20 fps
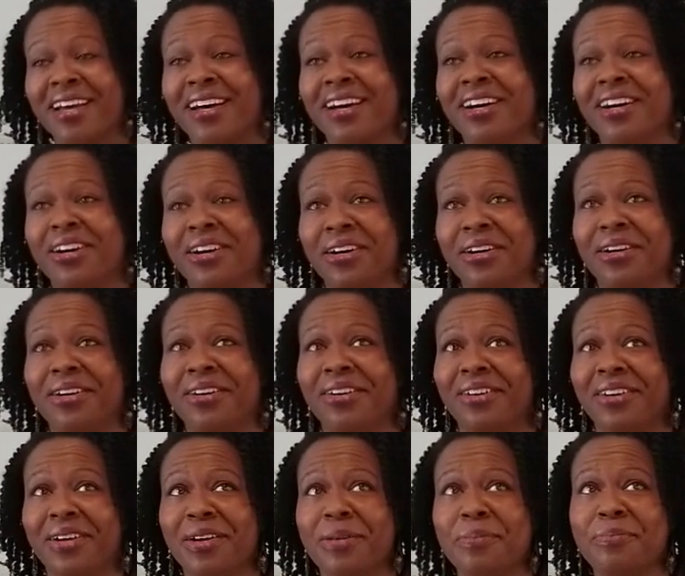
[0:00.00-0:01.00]

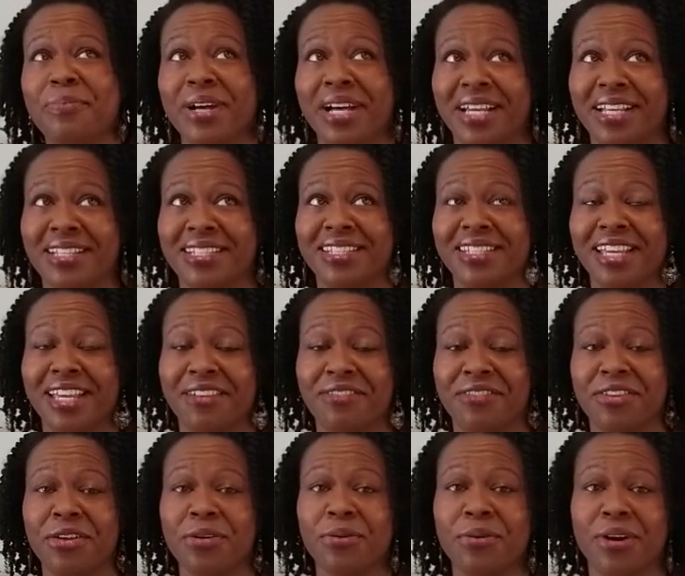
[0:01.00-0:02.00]
Oh, but if
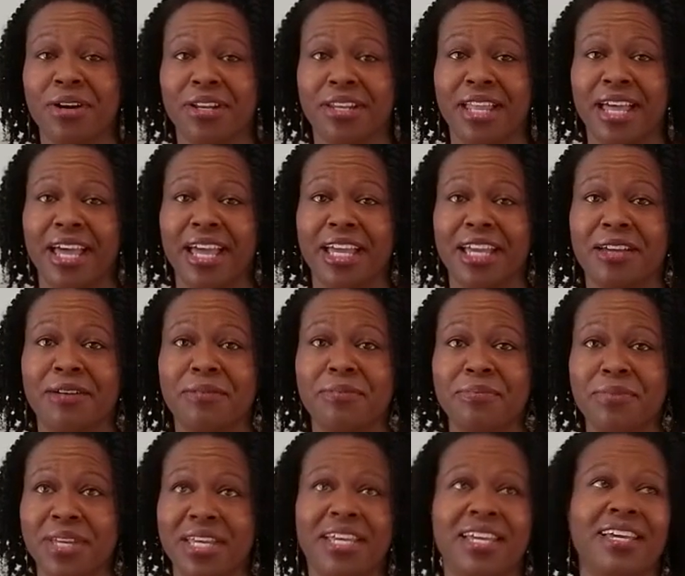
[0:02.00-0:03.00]
you are like
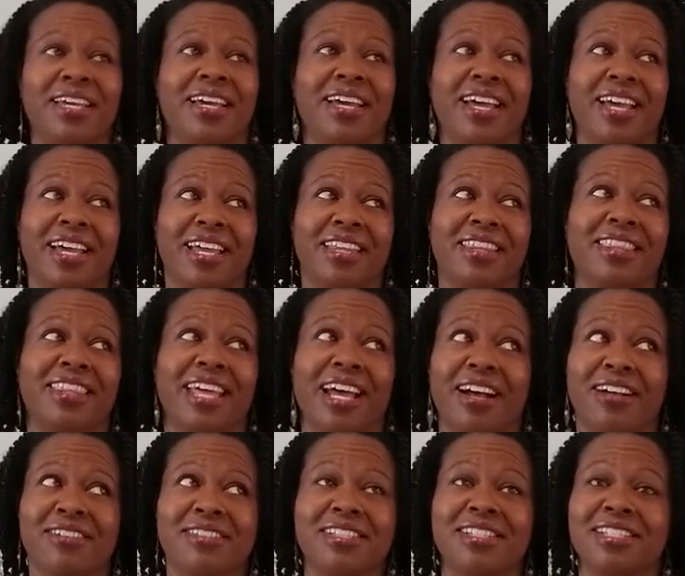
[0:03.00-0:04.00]
me and
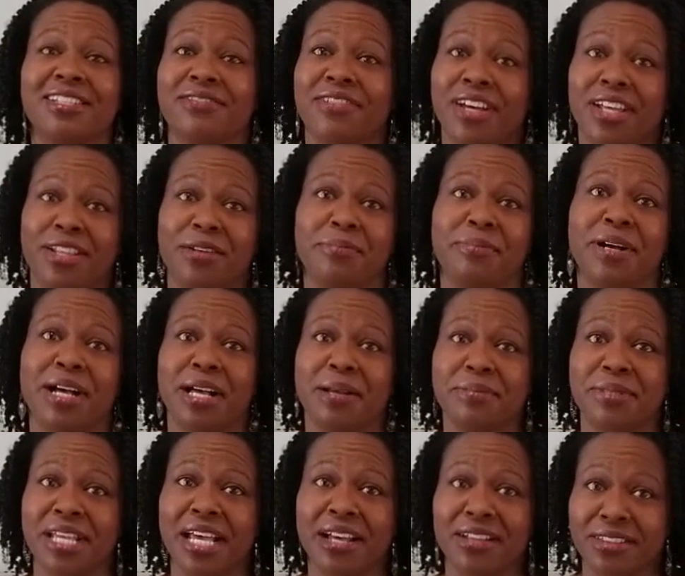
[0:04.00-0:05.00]
thousands of other
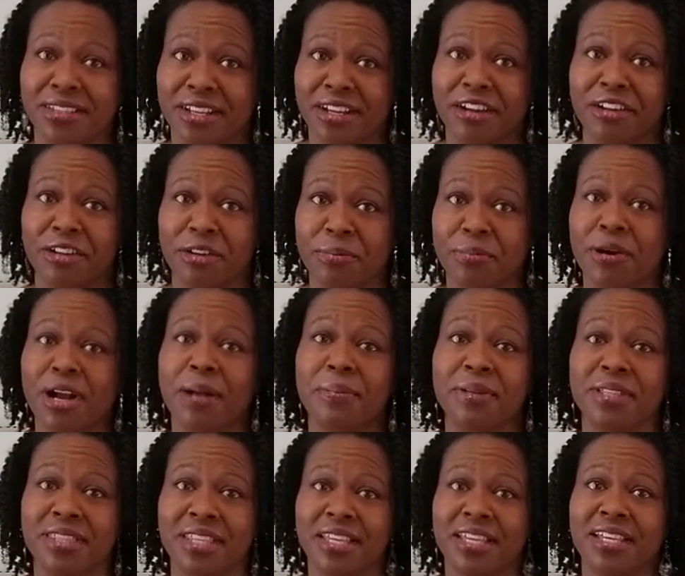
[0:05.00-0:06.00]
moms out there, you're probably
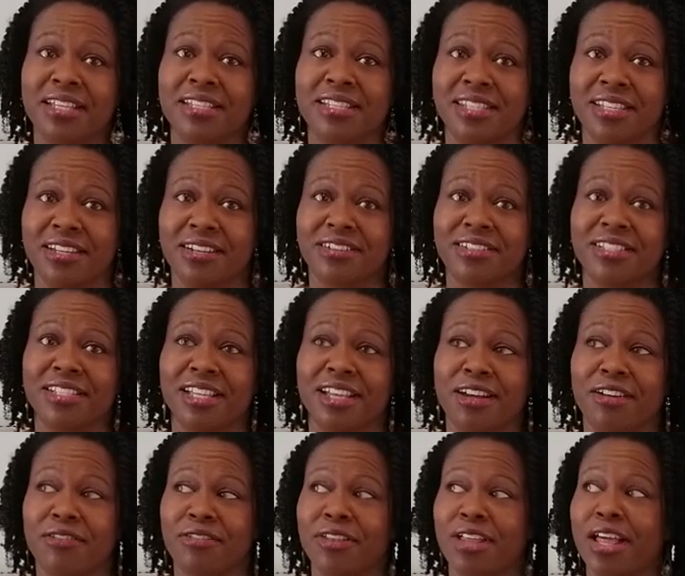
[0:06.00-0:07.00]
thinking to
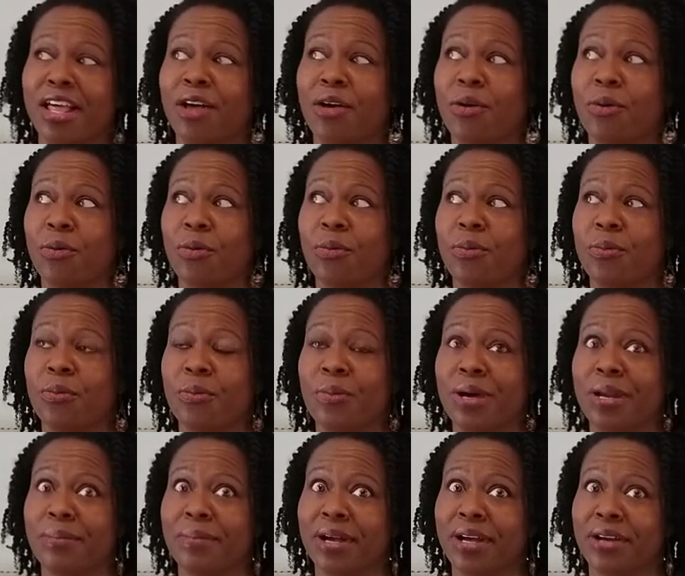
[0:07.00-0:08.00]
yourself, what
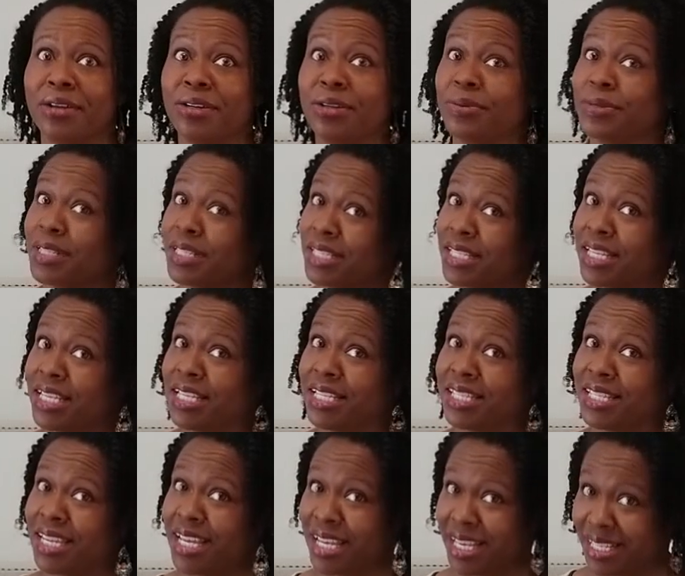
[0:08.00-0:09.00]
am I going to do with these kids
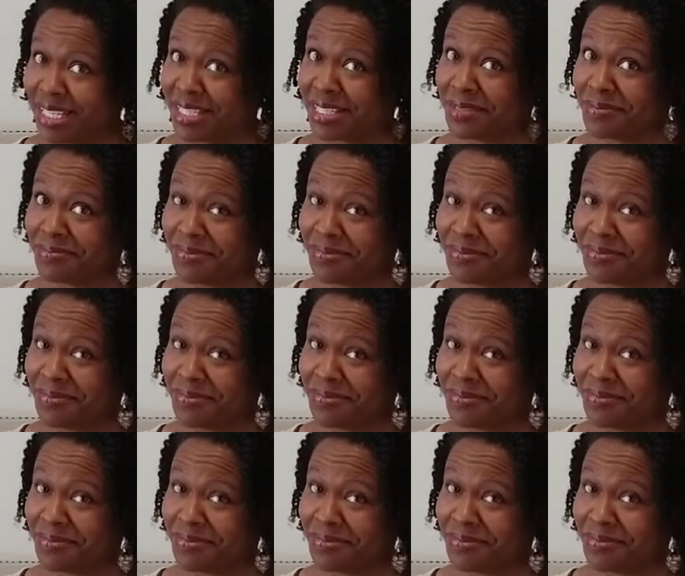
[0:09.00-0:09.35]
next?